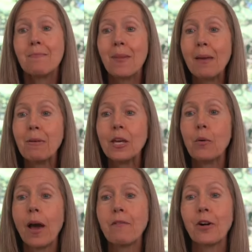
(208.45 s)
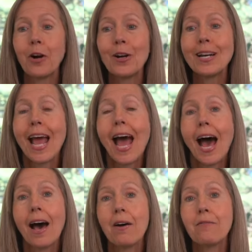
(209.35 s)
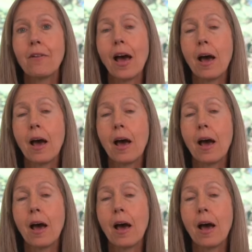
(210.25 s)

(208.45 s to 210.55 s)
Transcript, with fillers: Maybe you have heard of